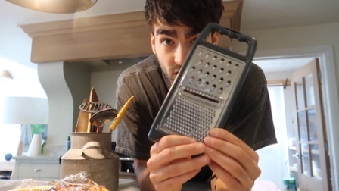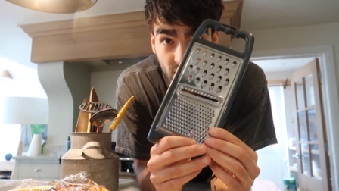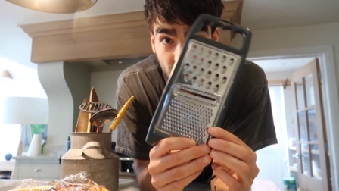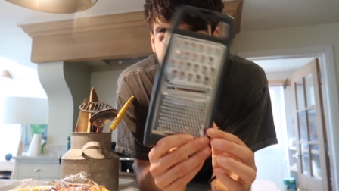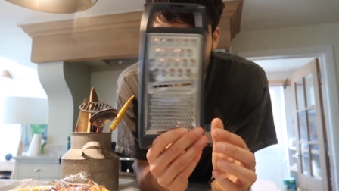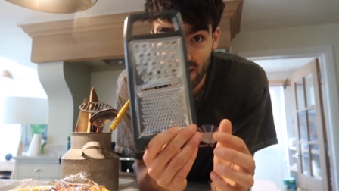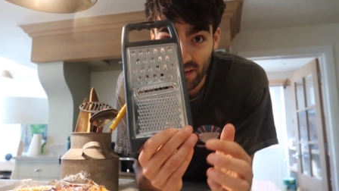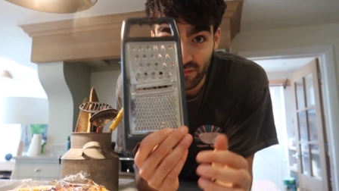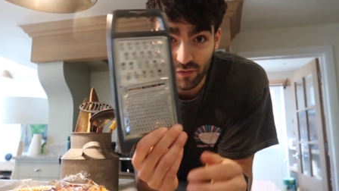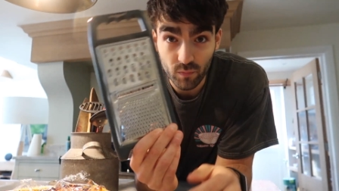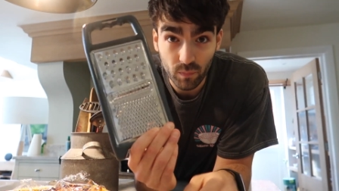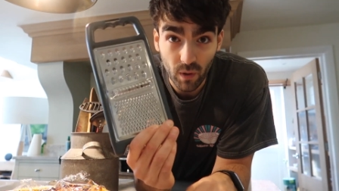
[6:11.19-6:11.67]

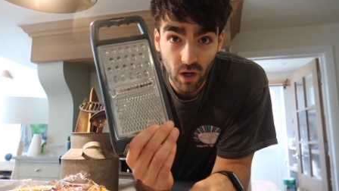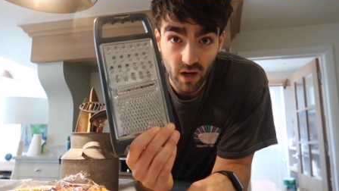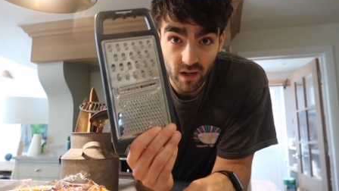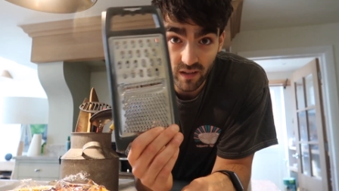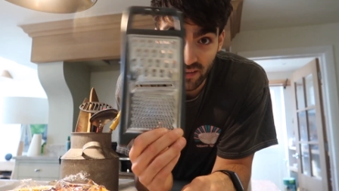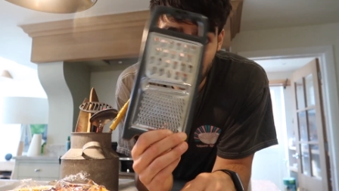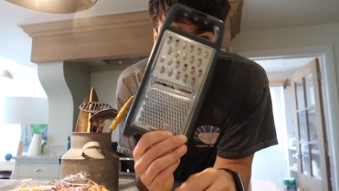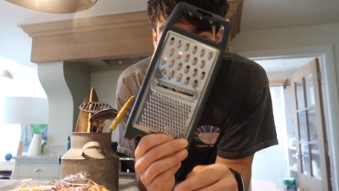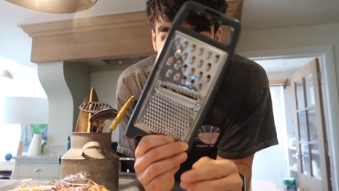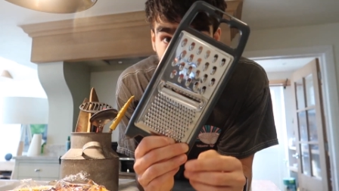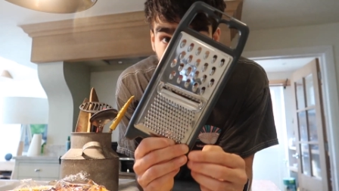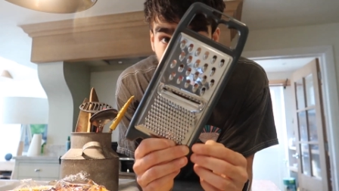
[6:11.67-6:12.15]
never buy
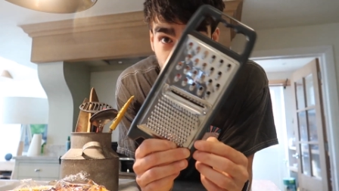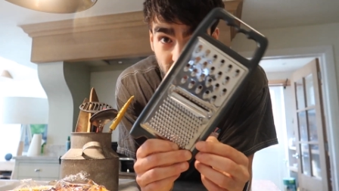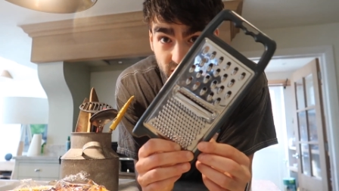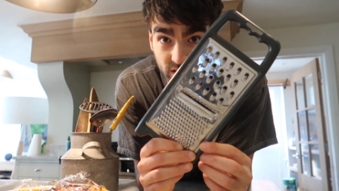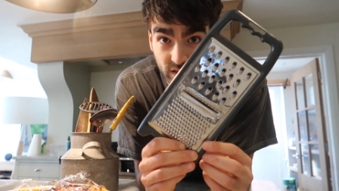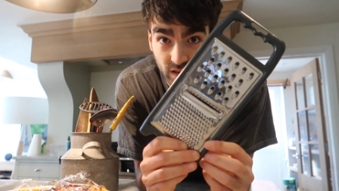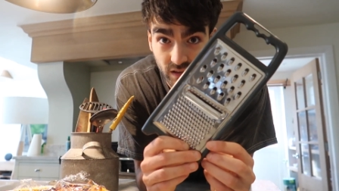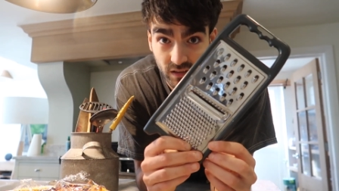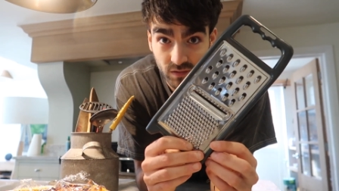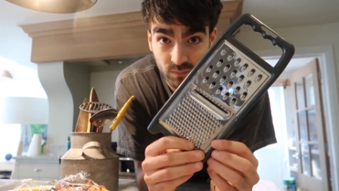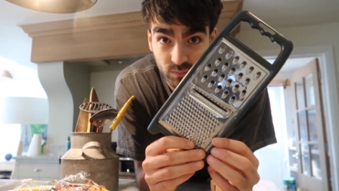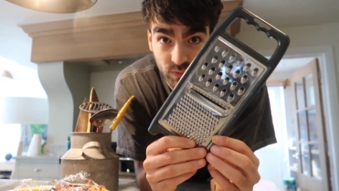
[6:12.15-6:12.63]
this
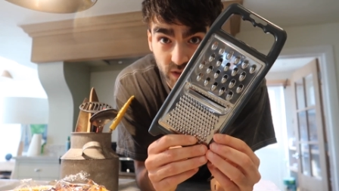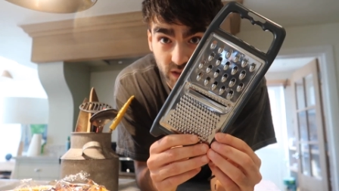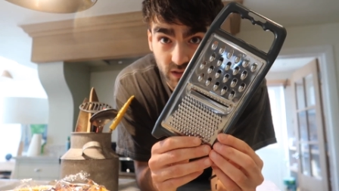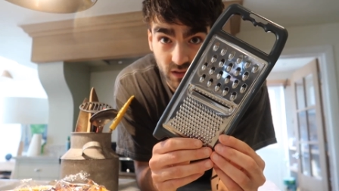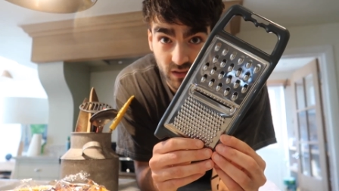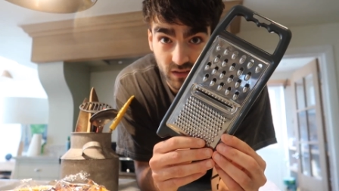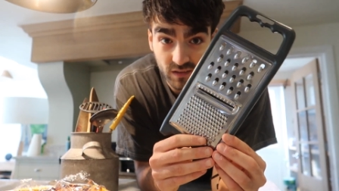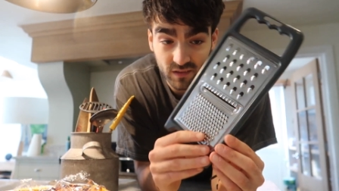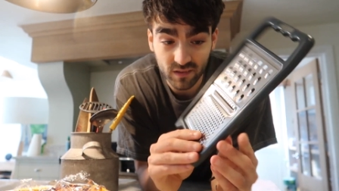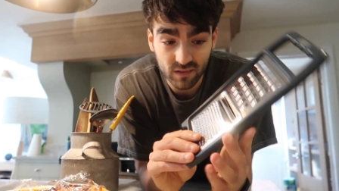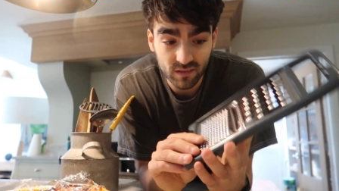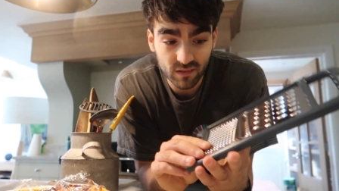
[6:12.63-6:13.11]
grater,
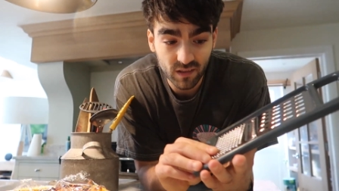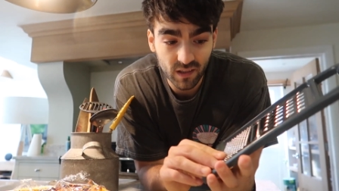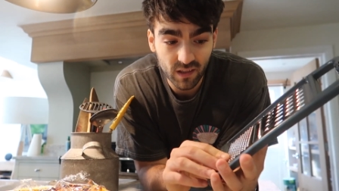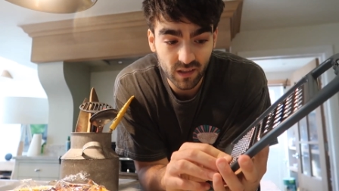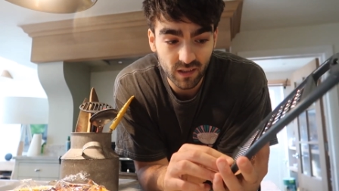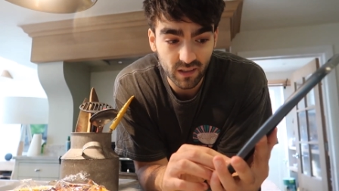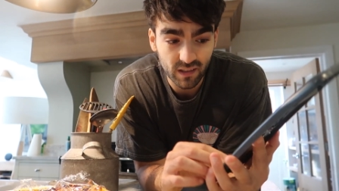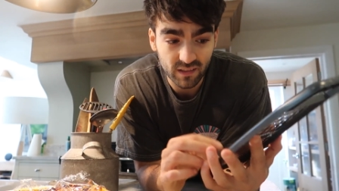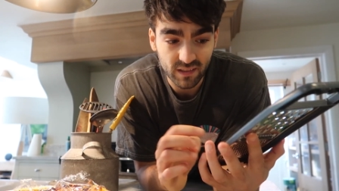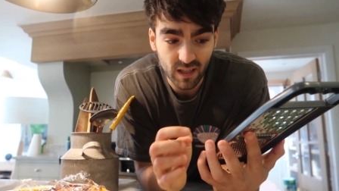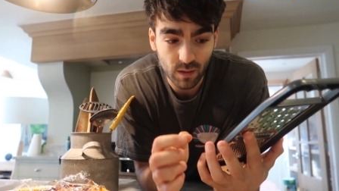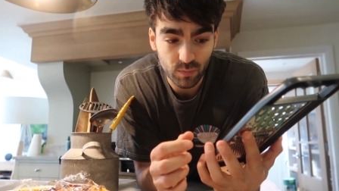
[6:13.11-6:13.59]
because
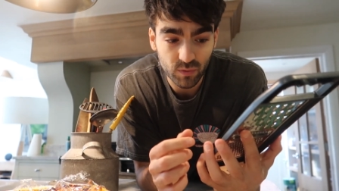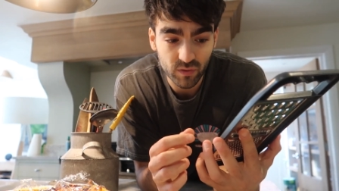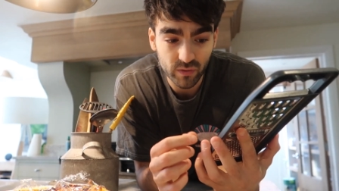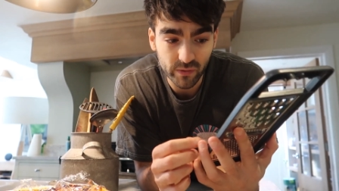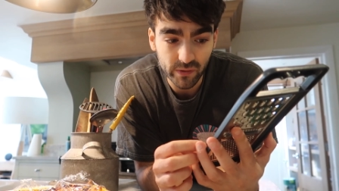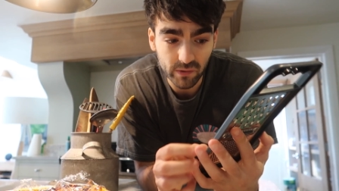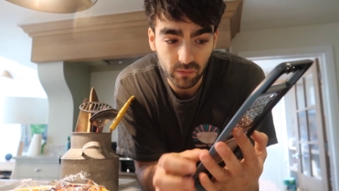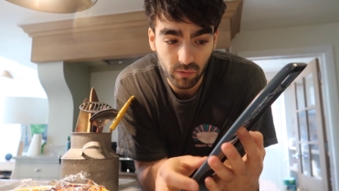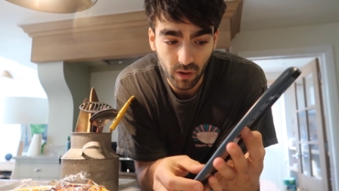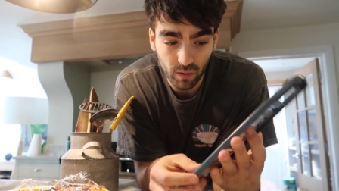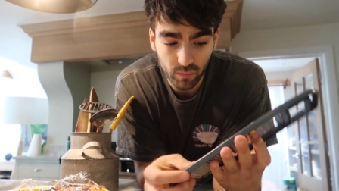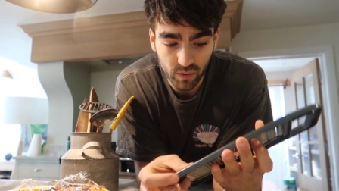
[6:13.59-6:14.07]
it's
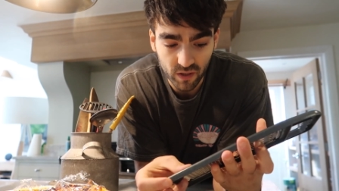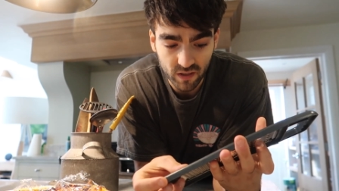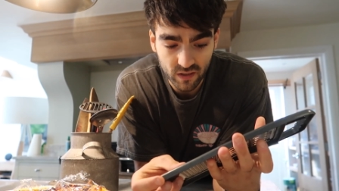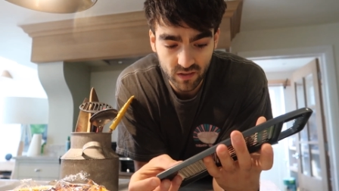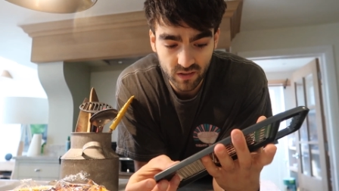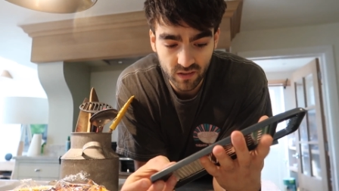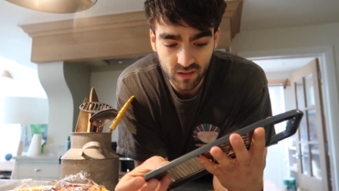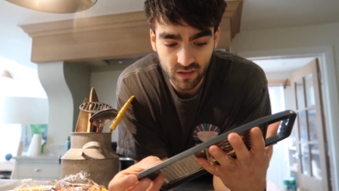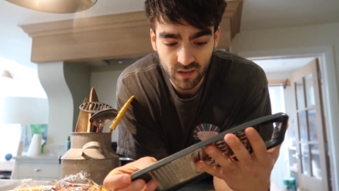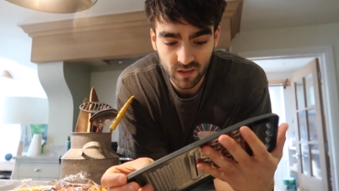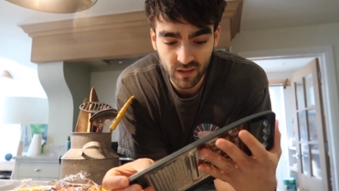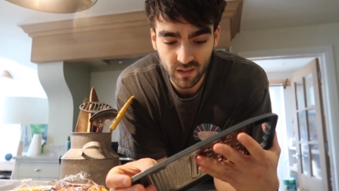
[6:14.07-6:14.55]
absolutely
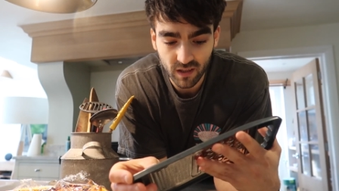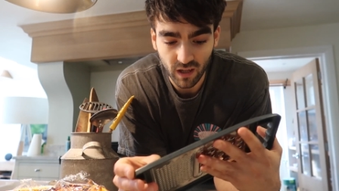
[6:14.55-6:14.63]
rubbish.